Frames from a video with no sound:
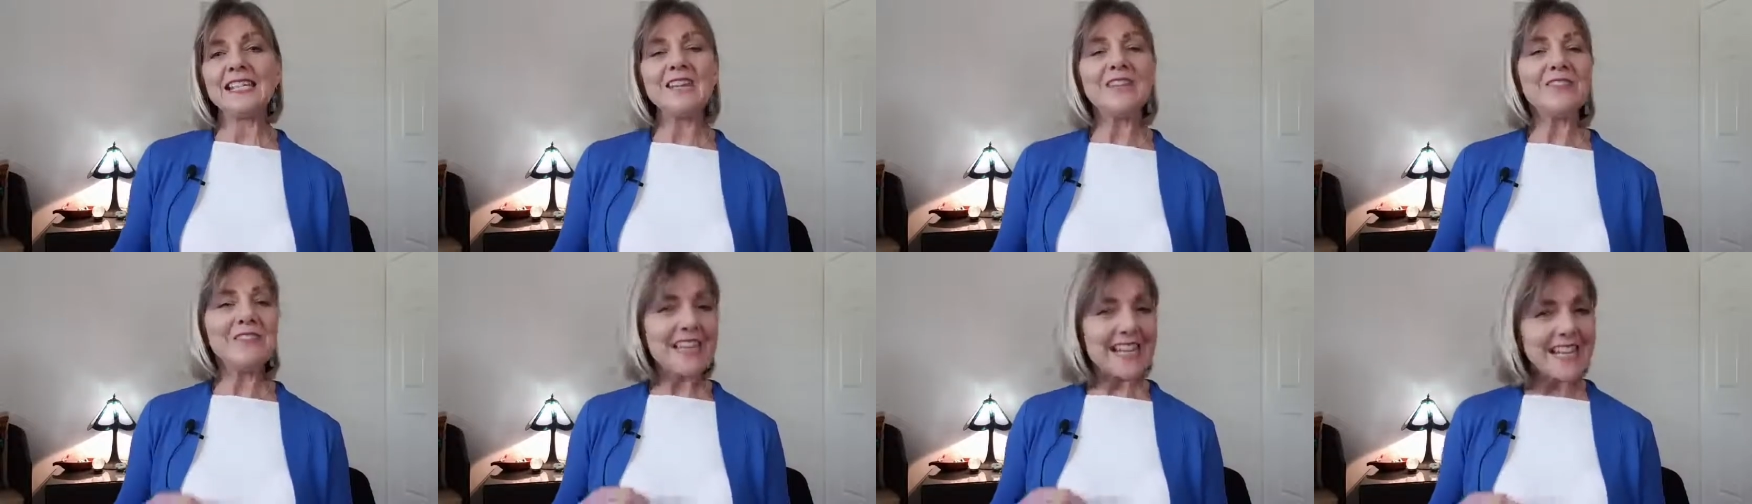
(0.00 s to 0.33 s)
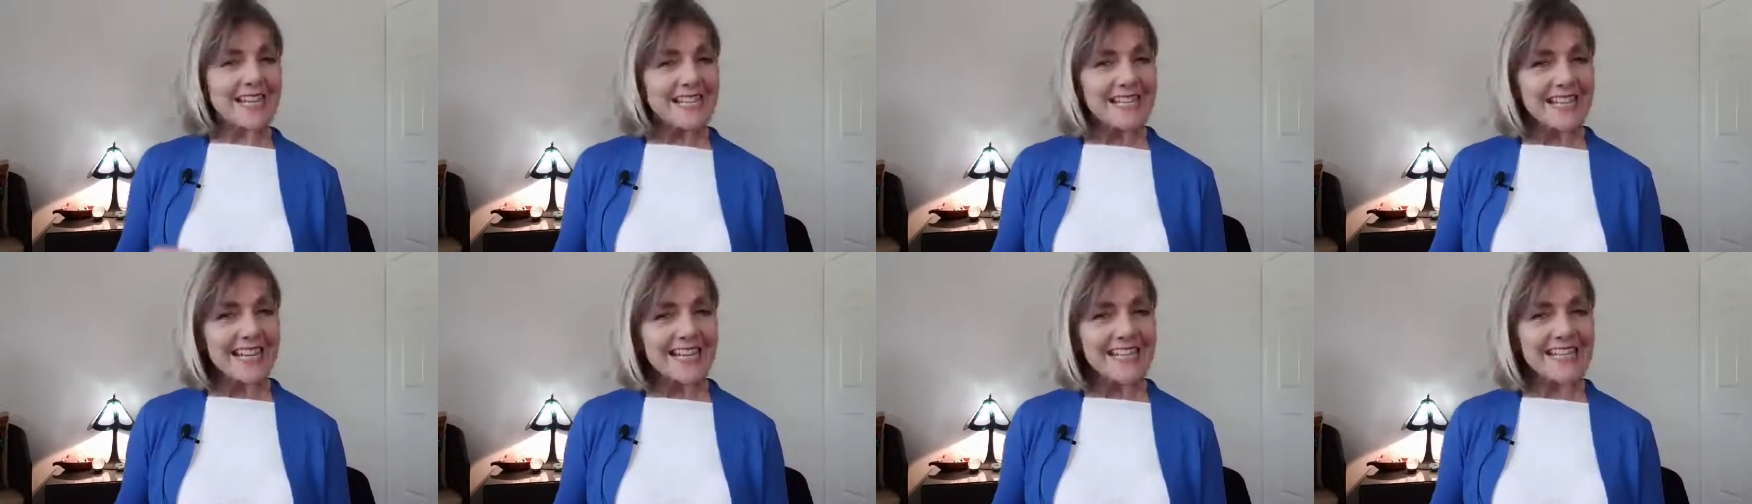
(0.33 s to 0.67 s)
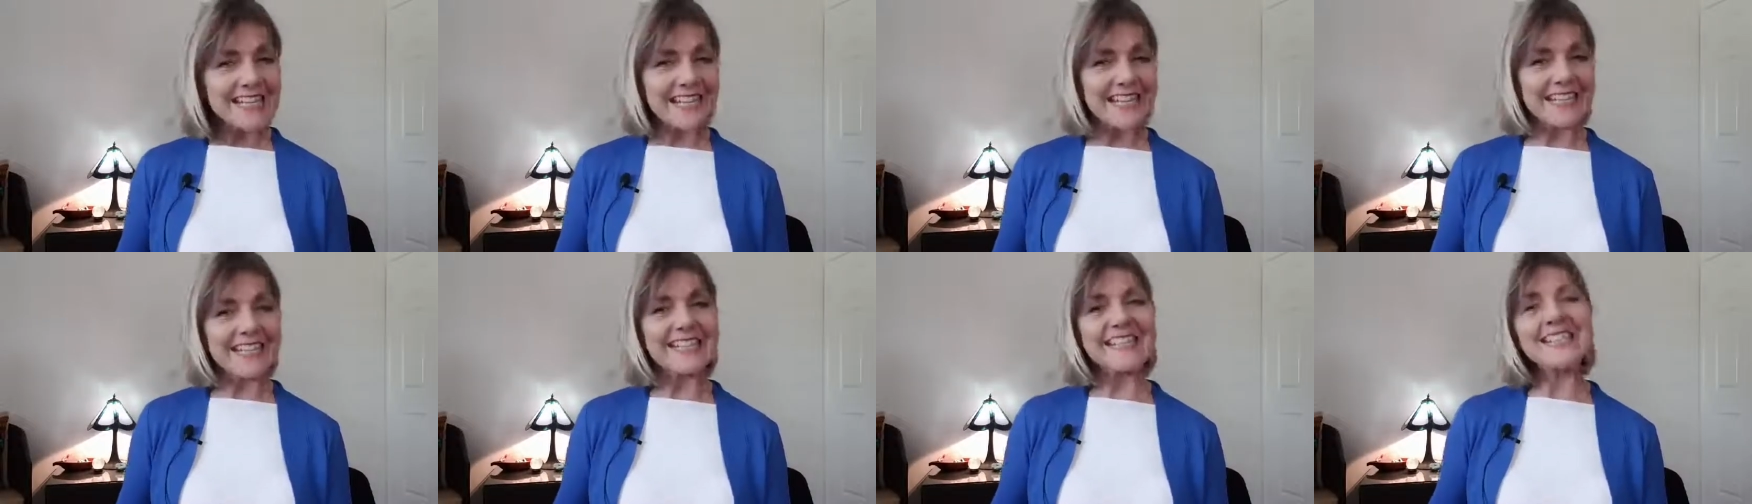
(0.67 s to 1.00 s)
So if that
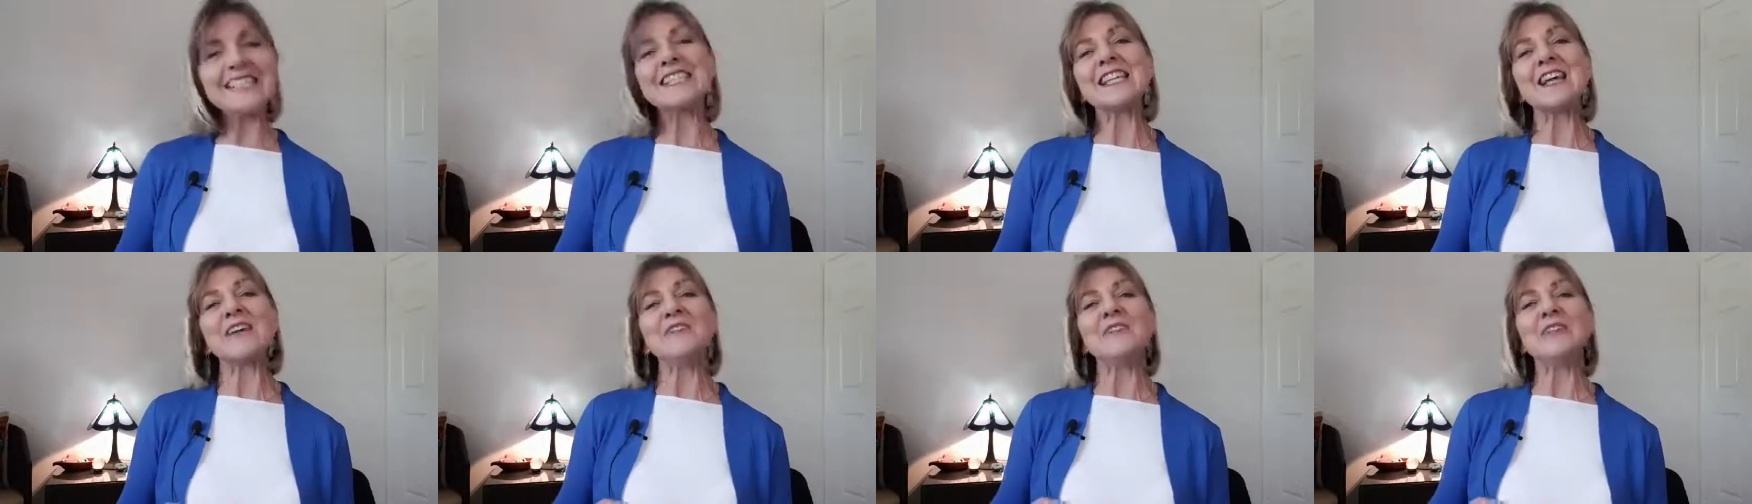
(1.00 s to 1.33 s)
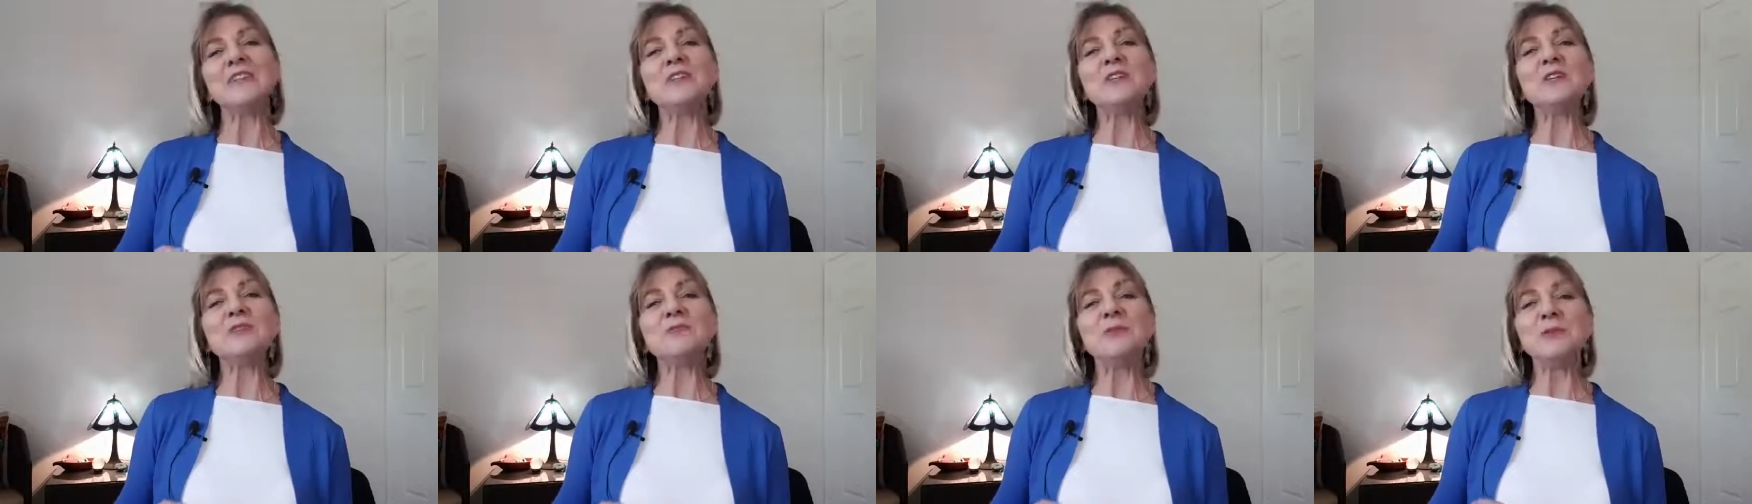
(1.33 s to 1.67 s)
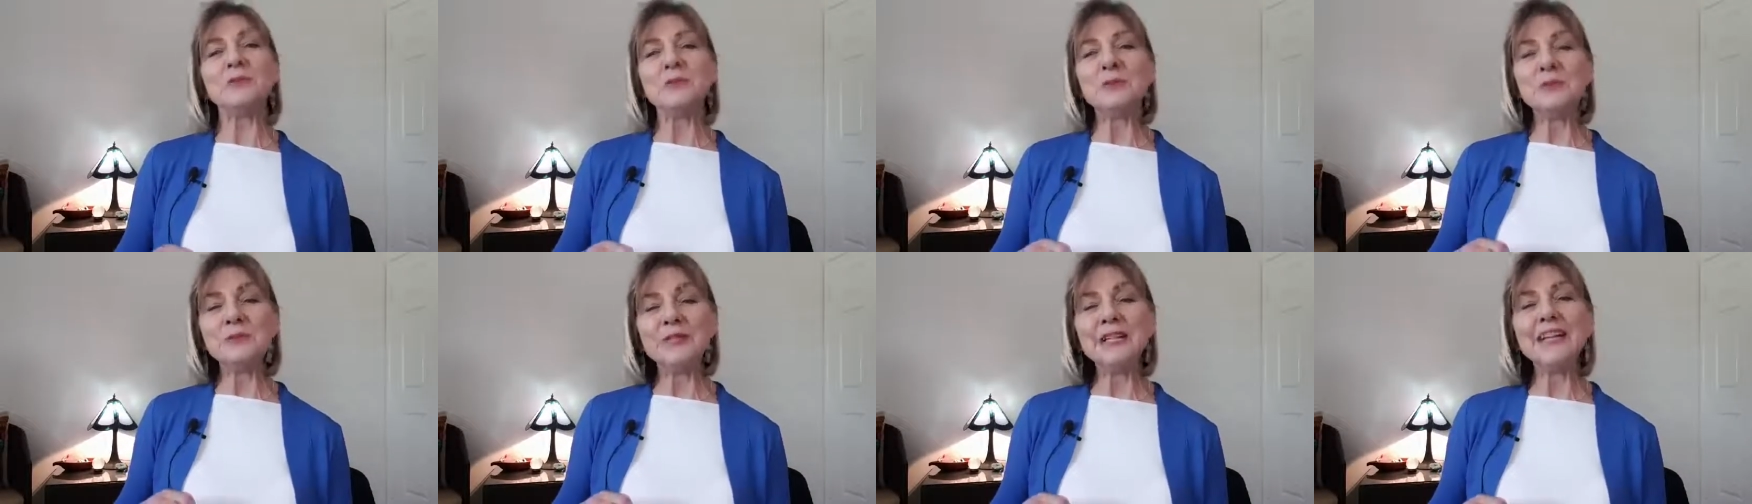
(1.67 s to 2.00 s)
sounds like it's something
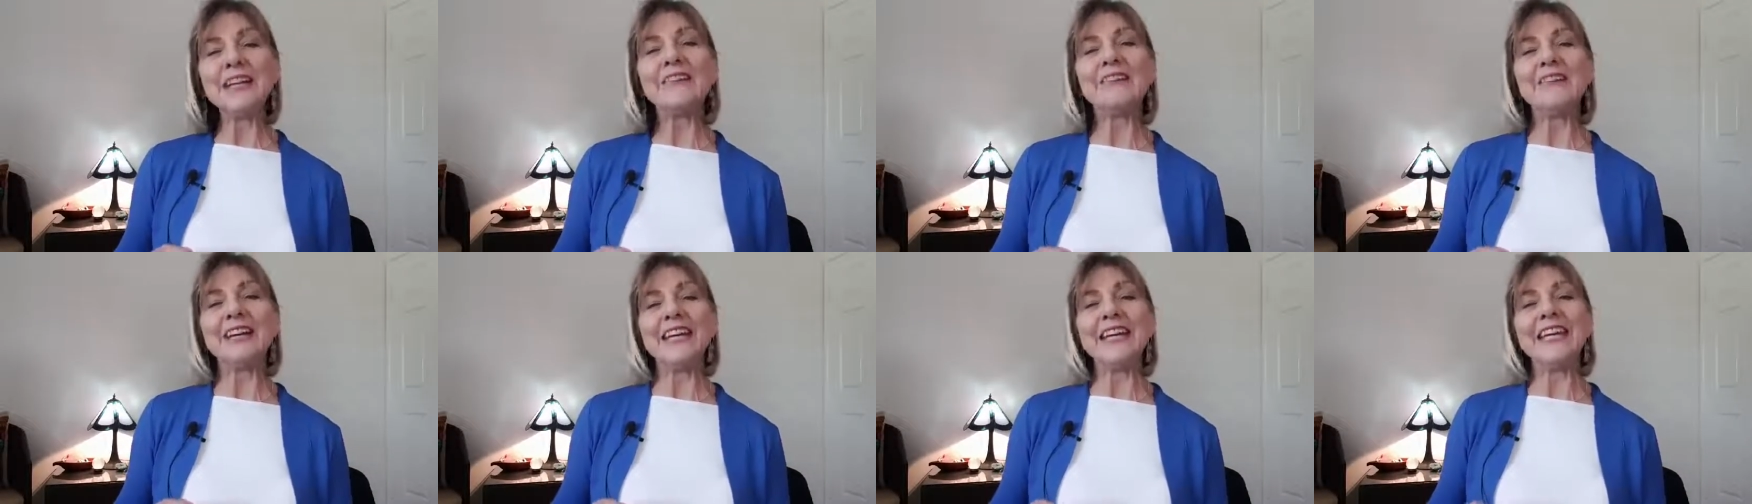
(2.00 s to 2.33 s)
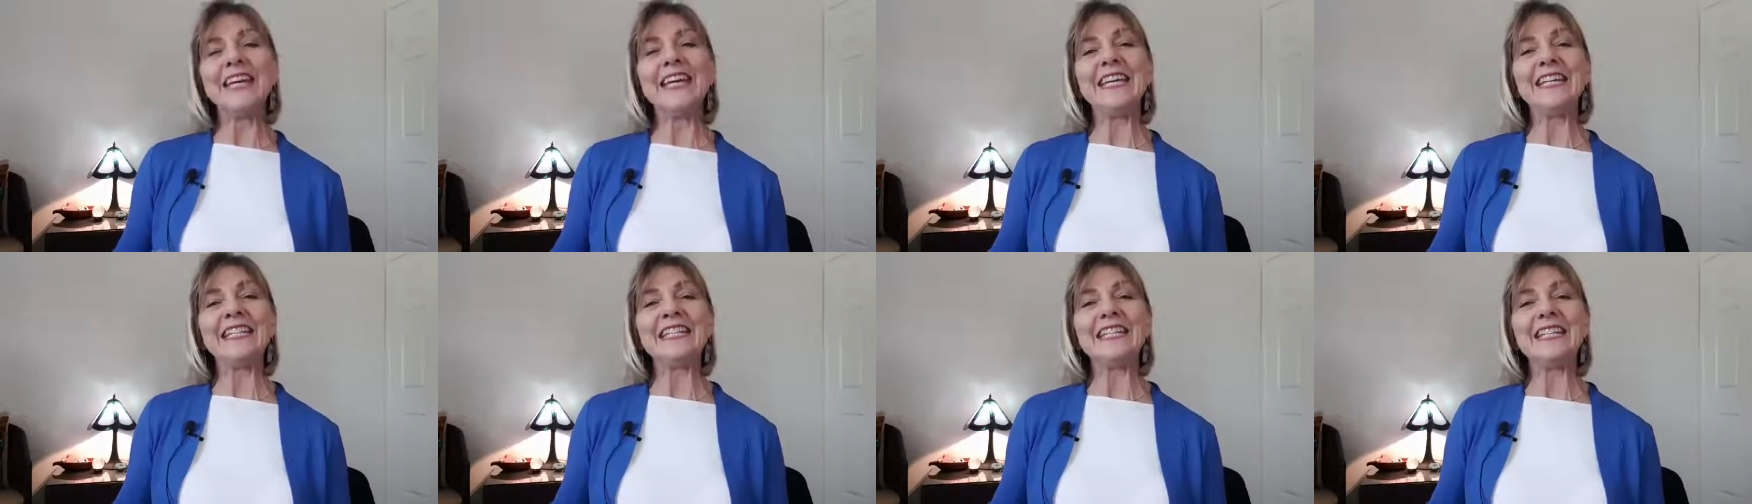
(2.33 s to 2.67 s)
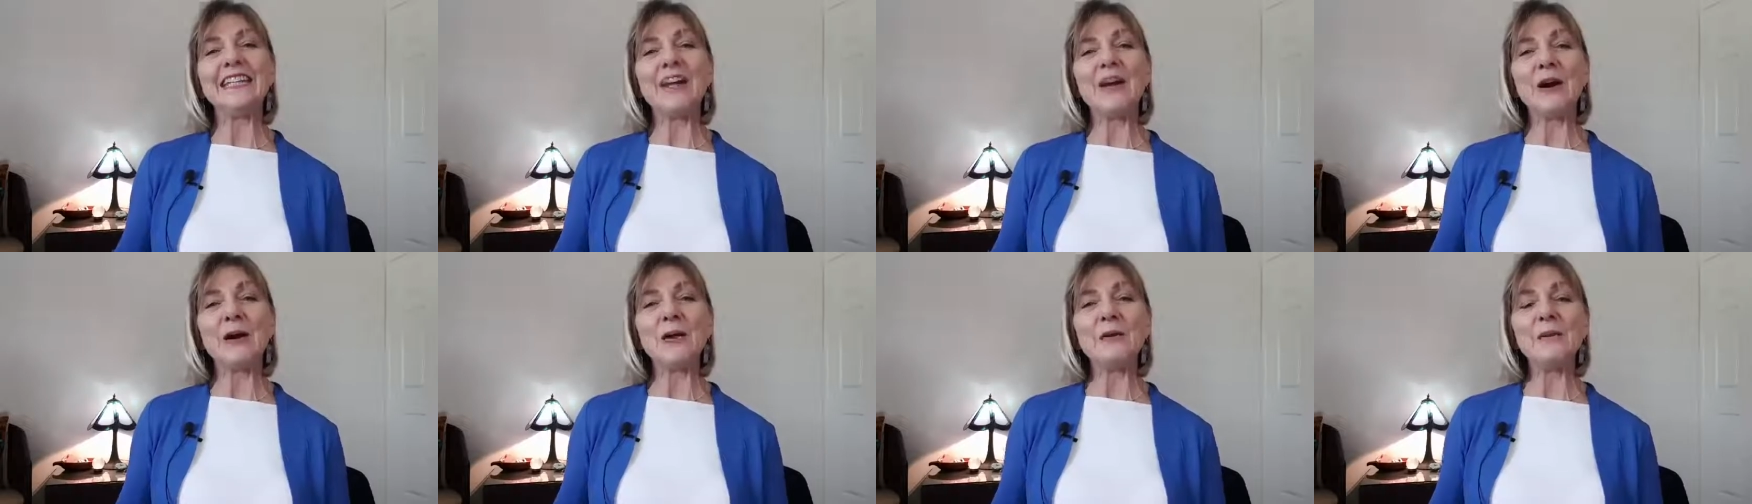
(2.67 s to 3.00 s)
you'd be really, really keen
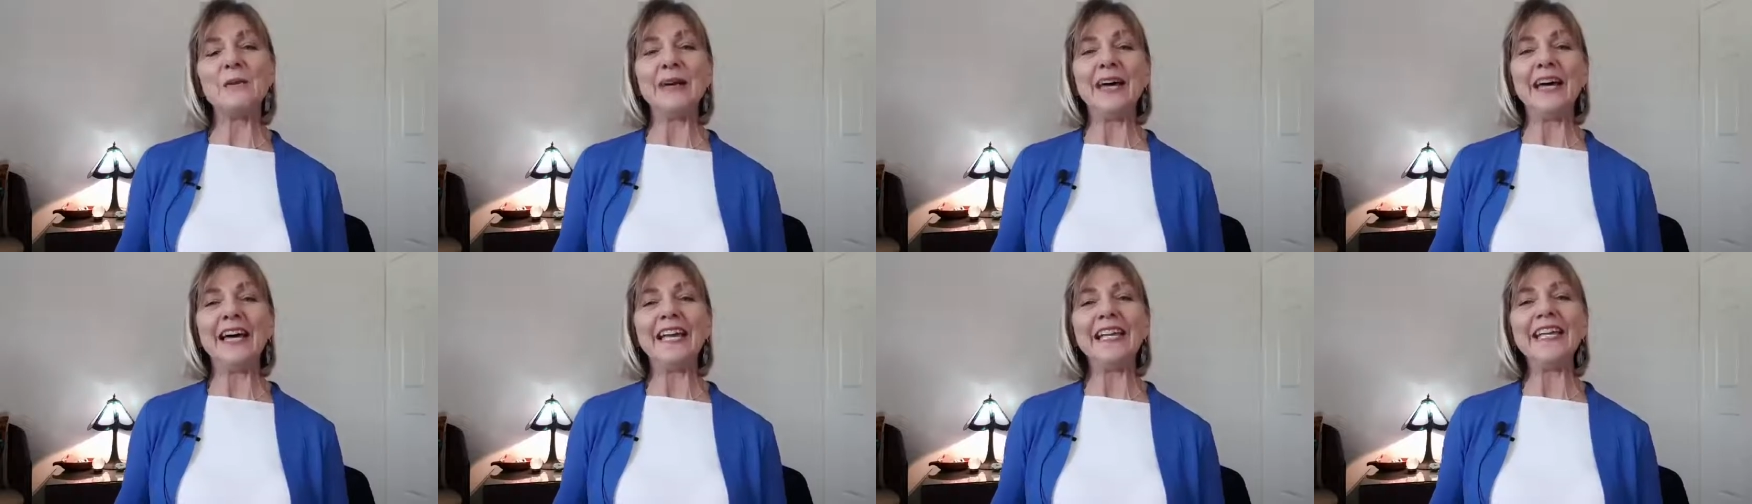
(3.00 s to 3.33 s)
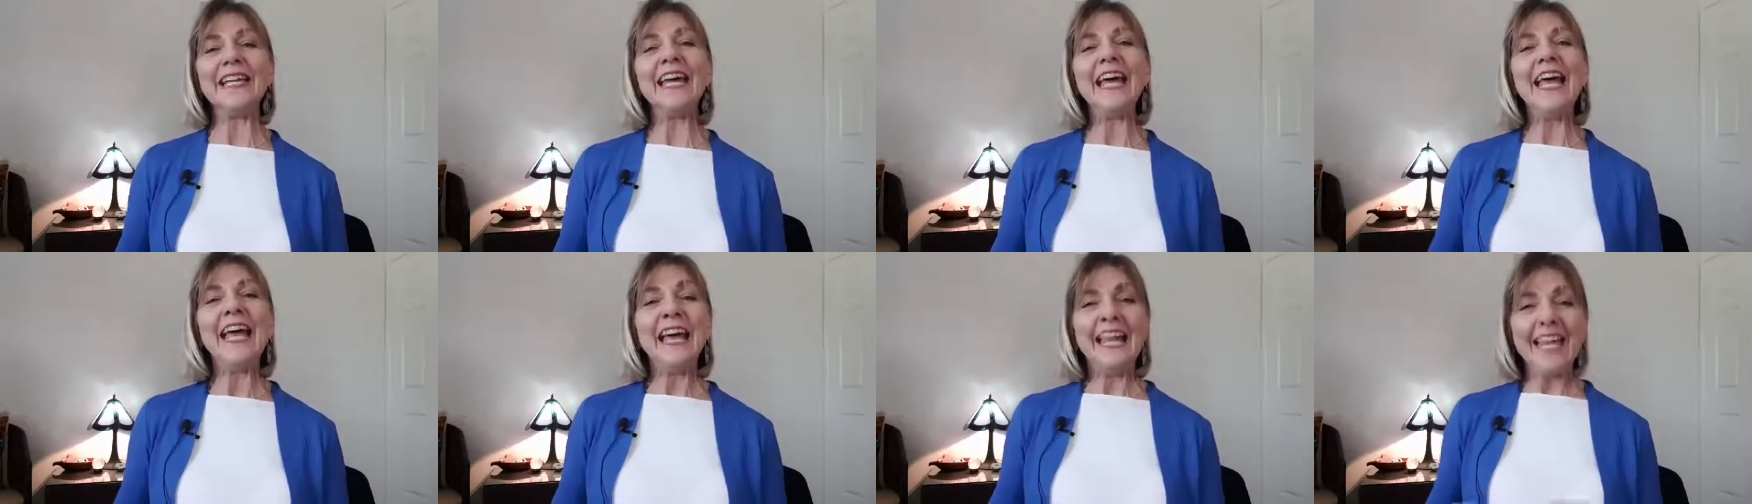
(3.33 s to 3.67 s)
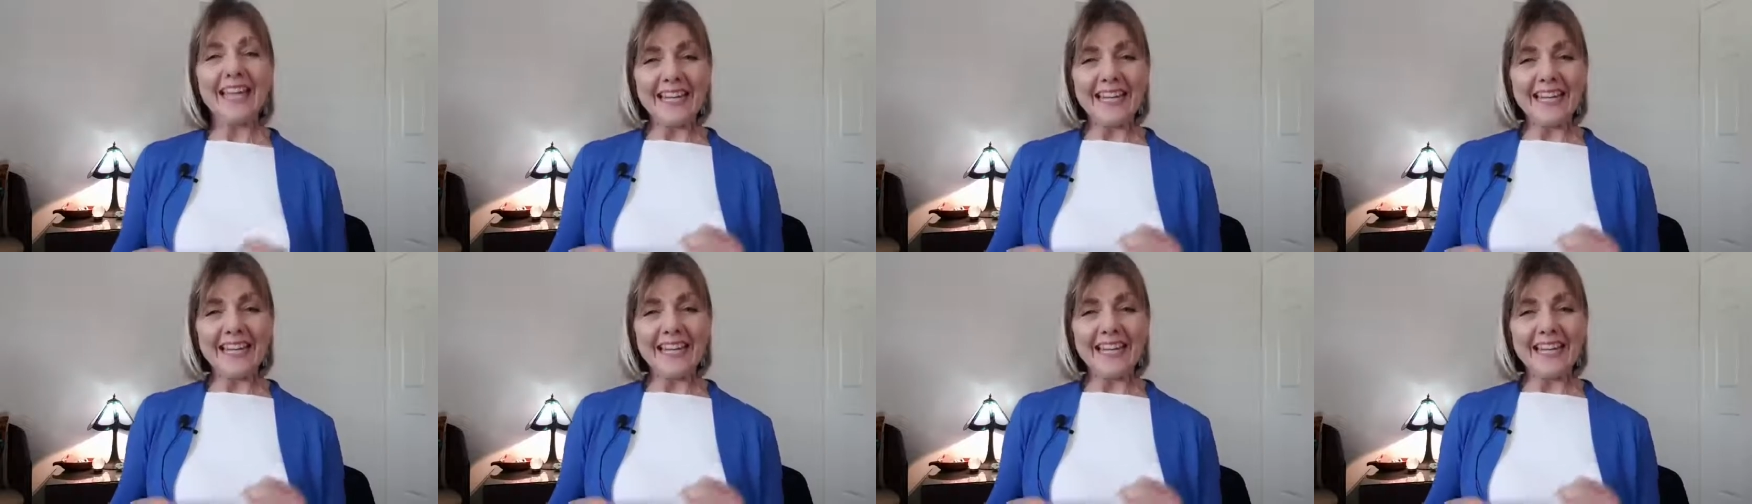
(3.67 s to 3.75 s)
to know about,